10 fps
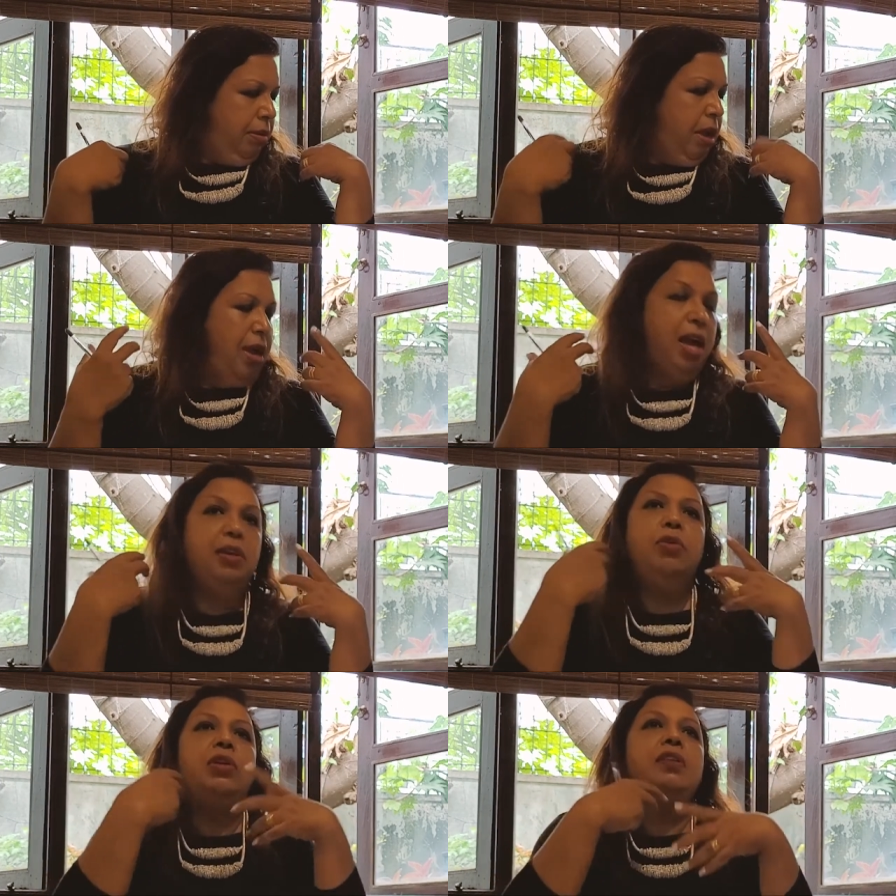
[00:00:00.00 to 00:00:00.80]
I, I
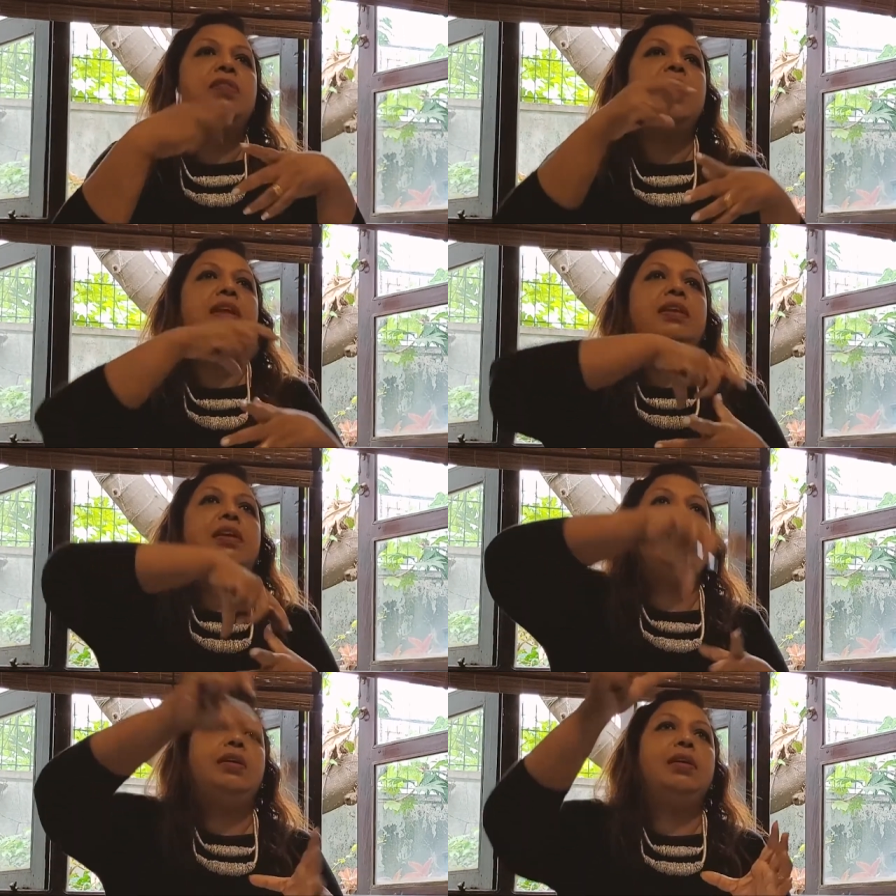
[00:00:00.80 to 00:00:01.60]
noticed that
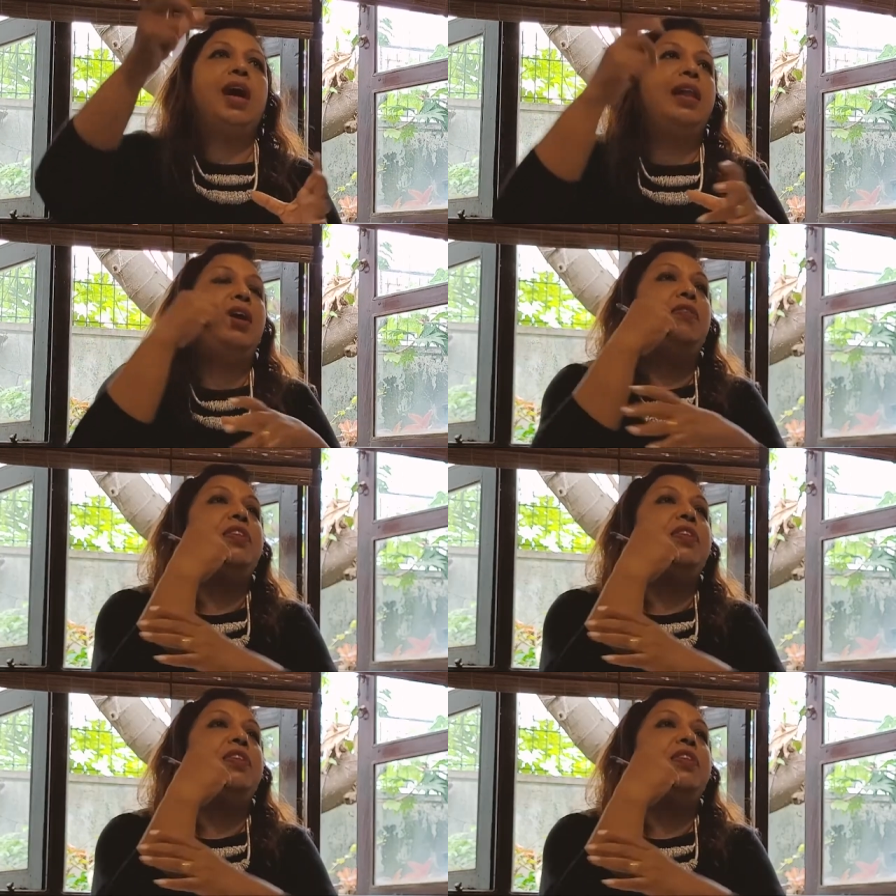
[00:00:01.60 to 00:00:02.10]
the color of the